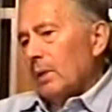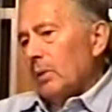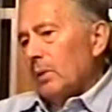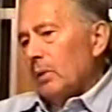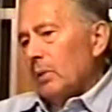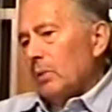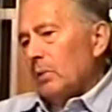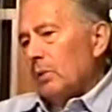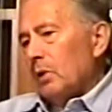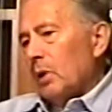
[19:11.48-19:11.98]

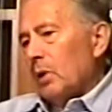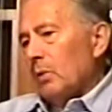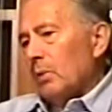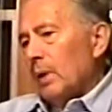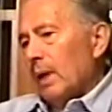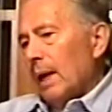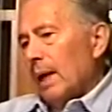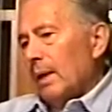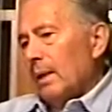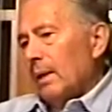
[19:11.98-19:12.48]
to
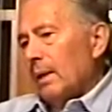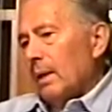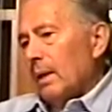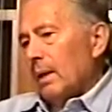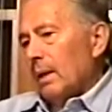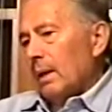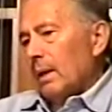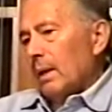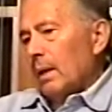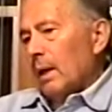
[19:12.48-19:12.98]
donate
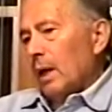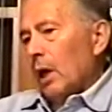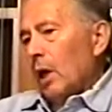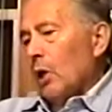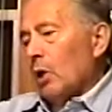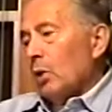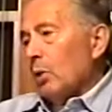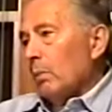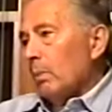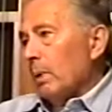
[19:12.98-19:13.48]

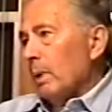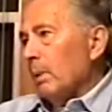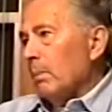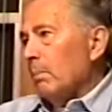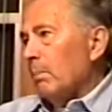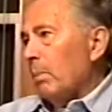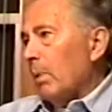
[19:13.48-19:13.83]
aluminum